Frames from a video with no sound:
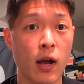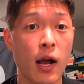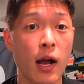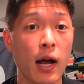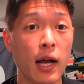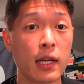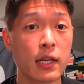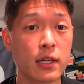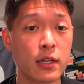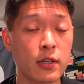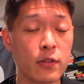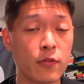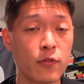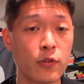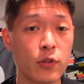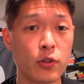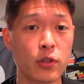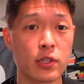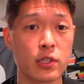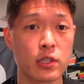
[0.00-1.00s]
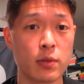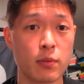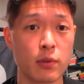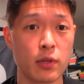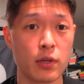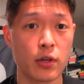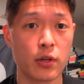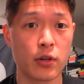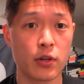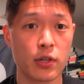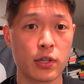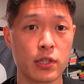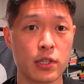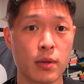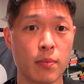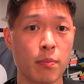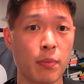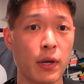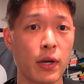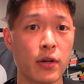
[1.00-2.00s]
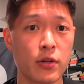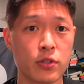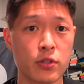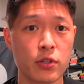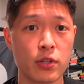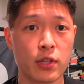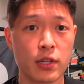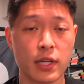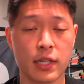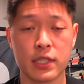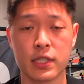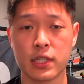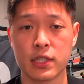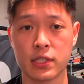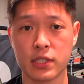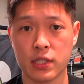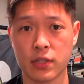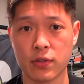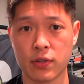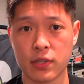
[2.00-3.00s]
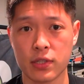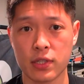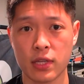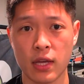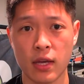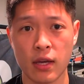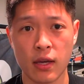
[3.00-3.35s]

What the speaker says: I could feel the similarities compared to the Nightshade series.